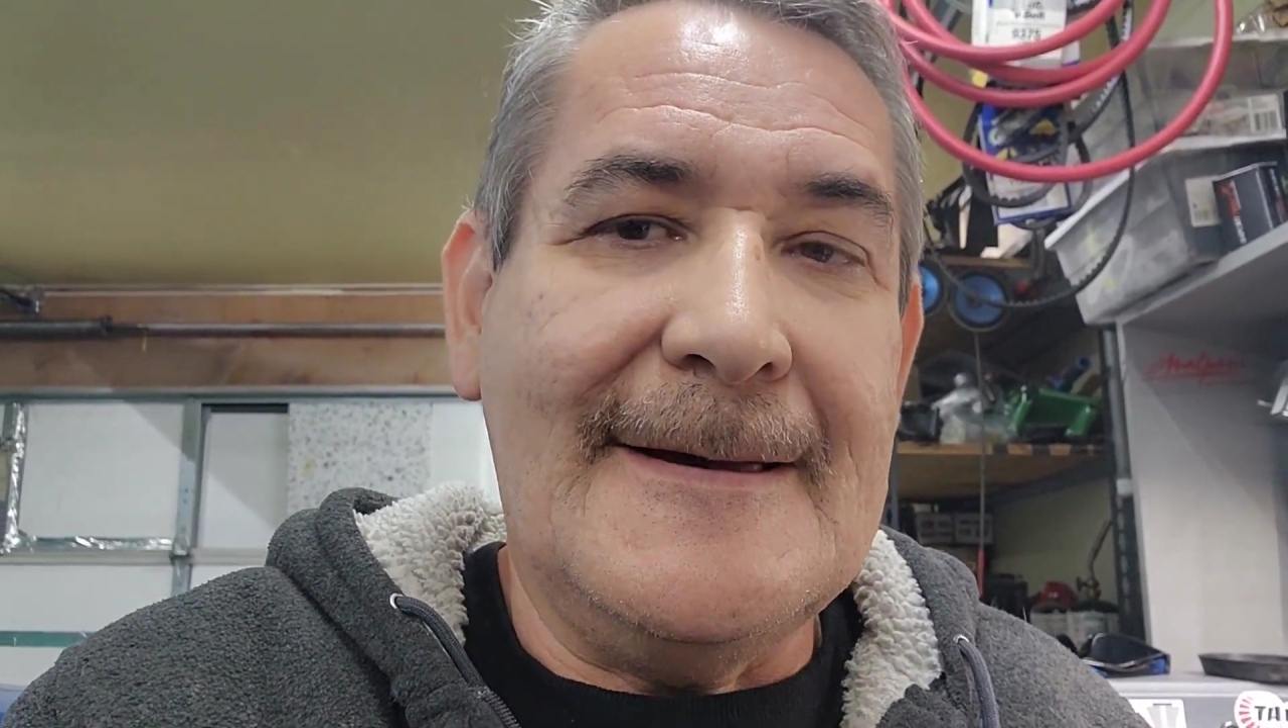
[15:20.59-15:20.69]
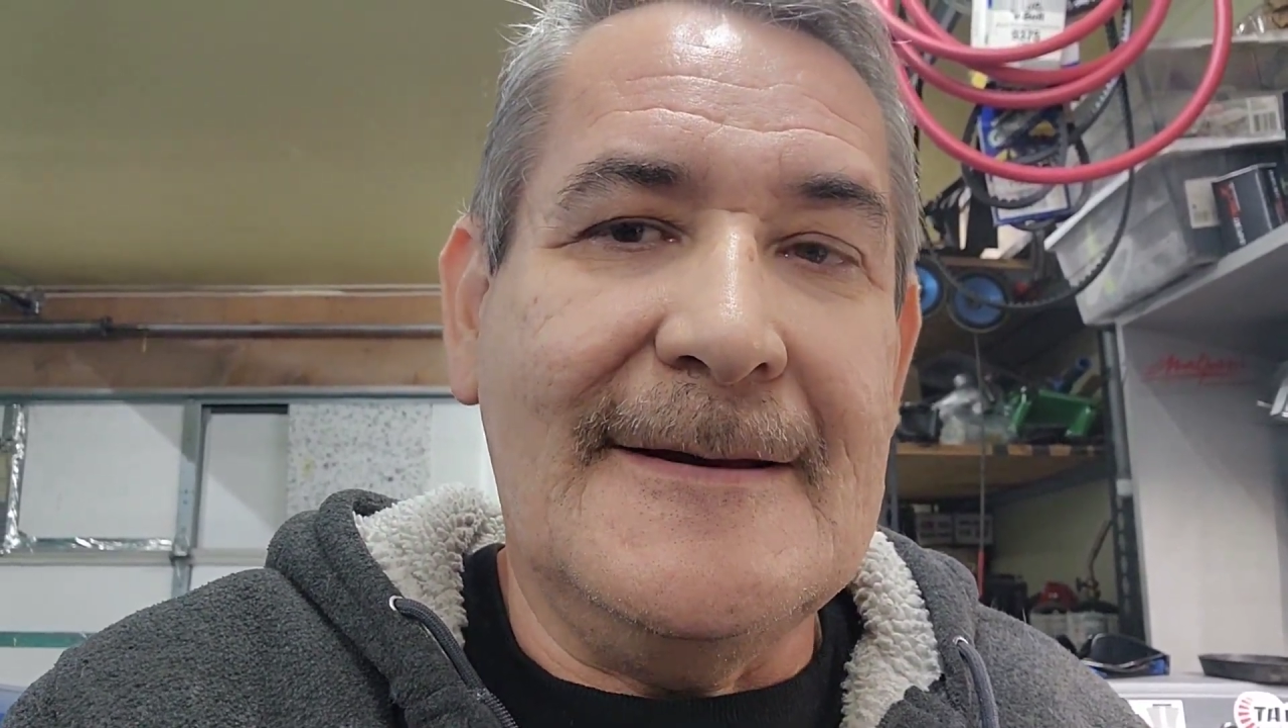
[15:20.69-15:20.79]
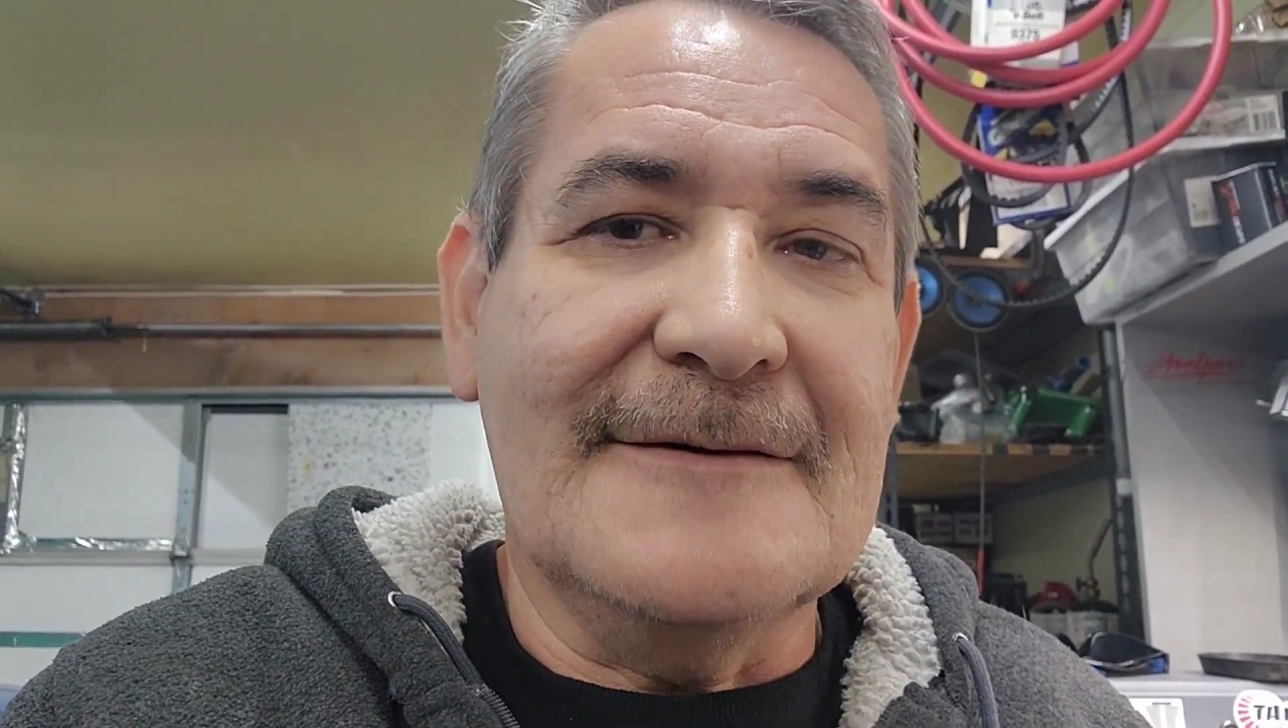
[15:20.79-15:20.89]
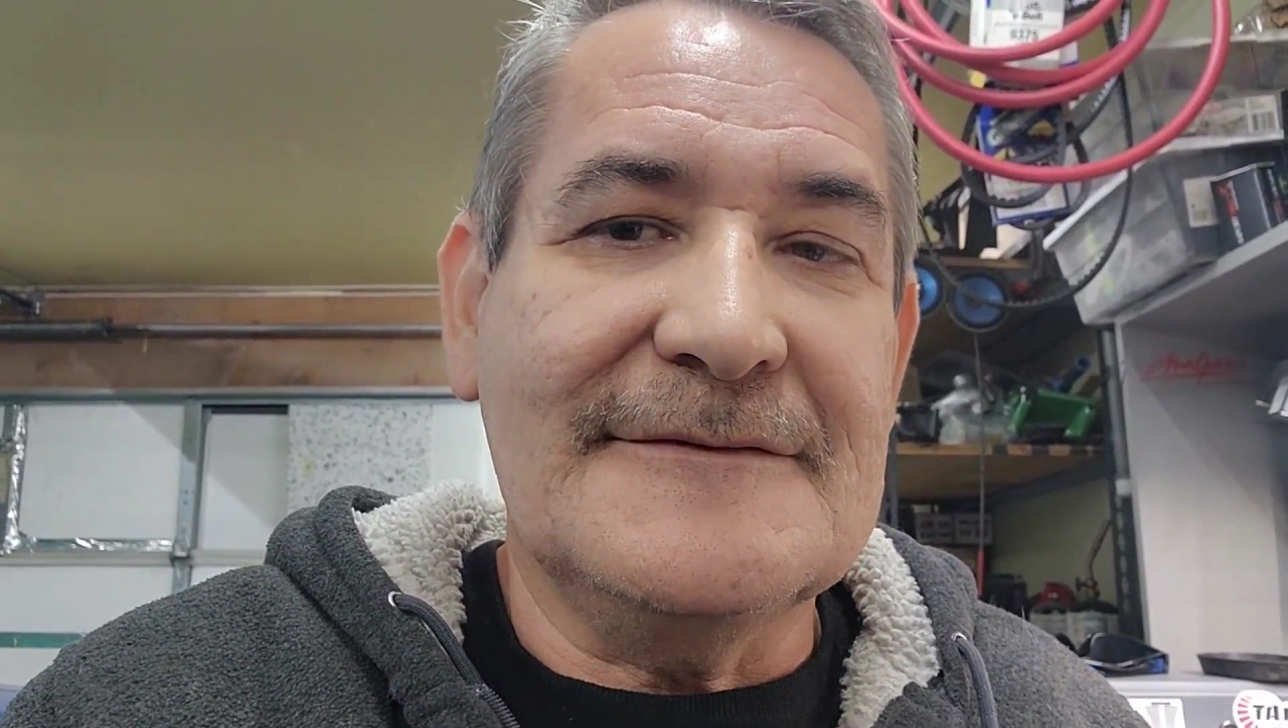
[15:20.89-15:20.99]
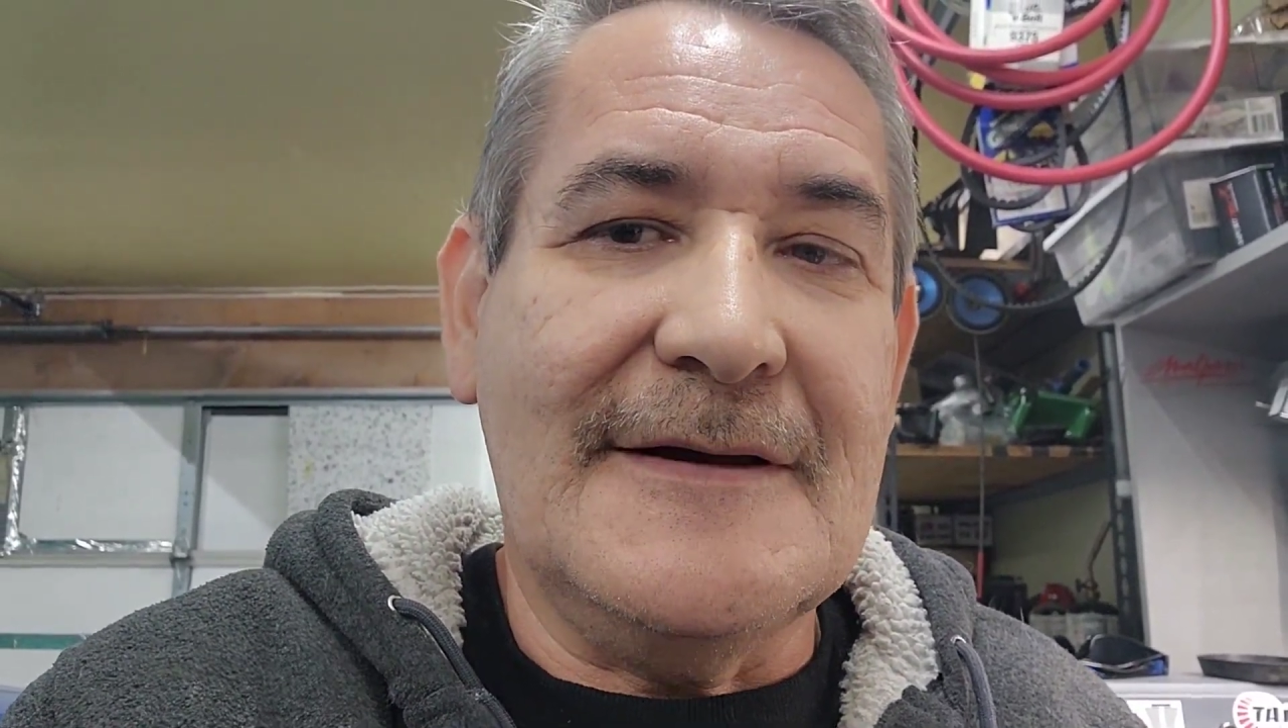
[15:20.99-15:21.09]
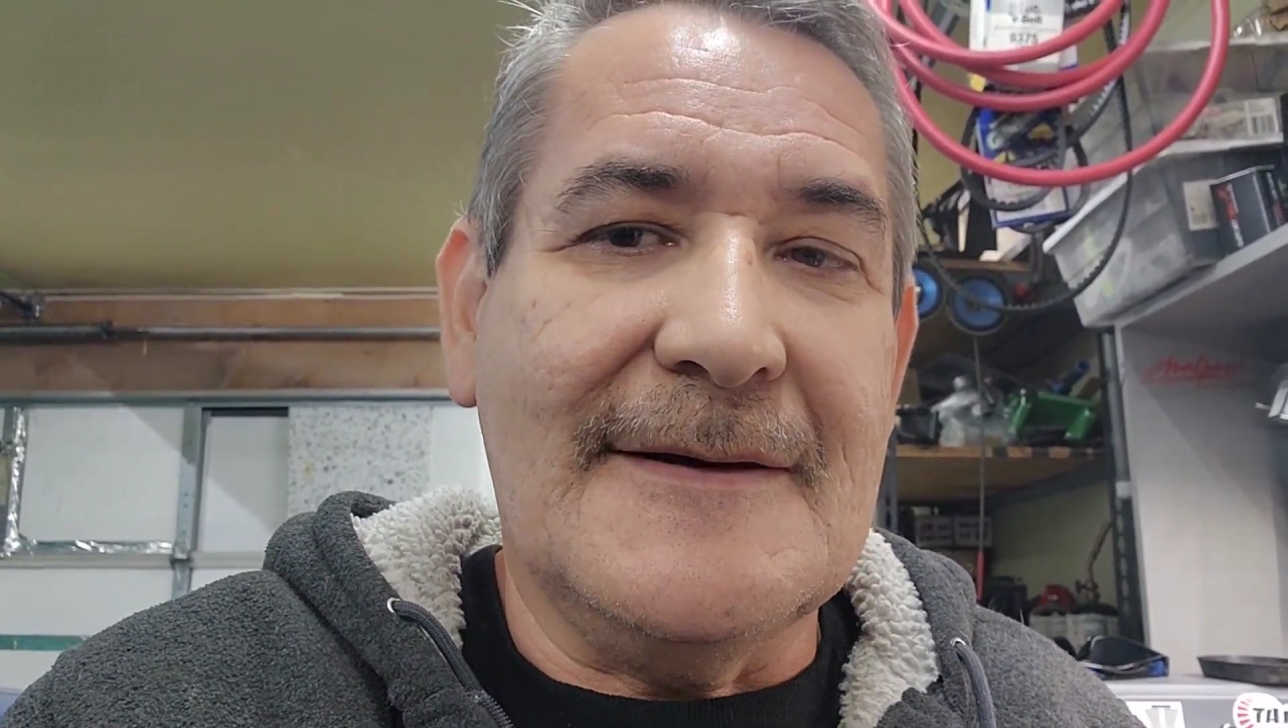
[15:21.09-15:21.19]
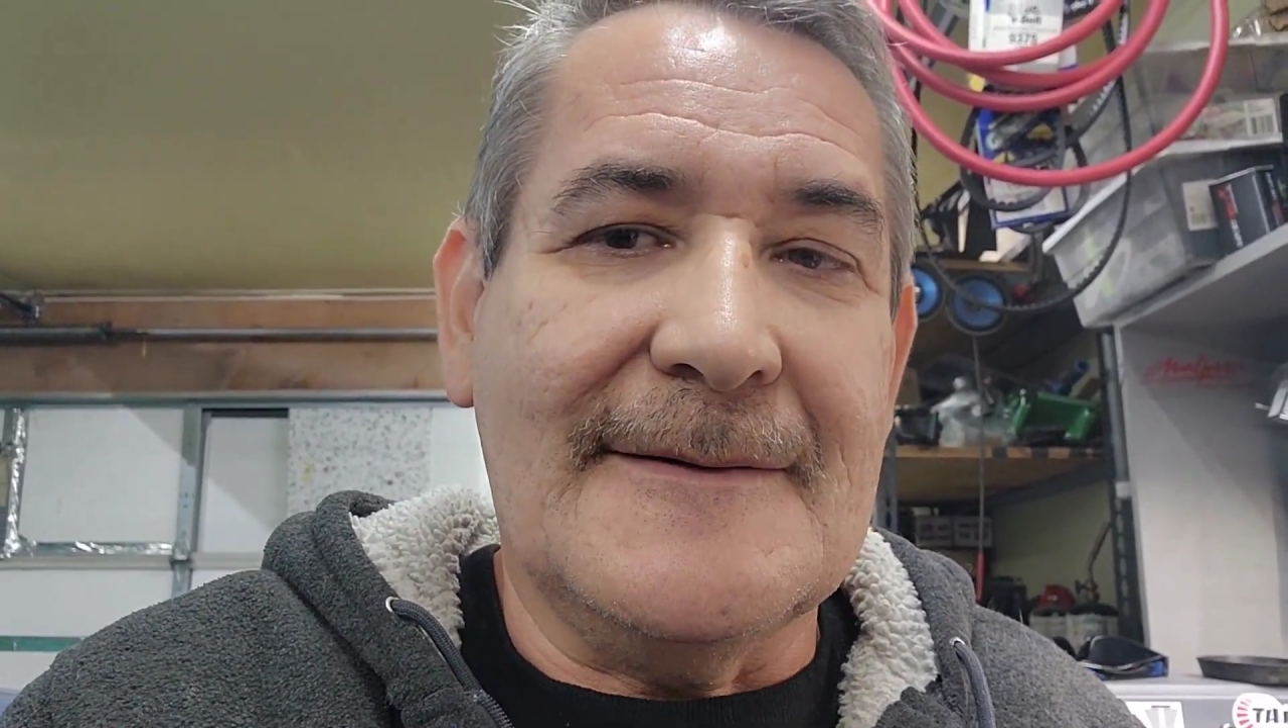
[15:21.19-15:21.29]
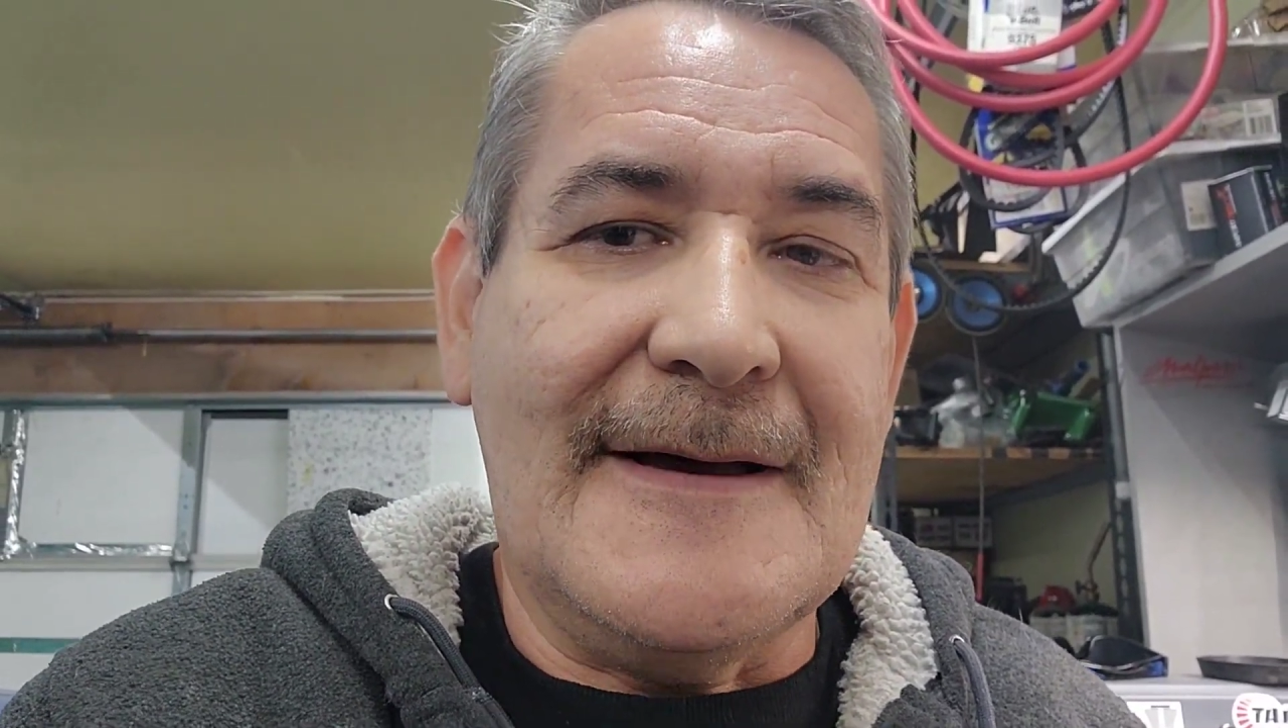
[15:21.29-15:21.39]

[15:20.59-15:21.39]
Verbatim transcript: IDFs, yeah,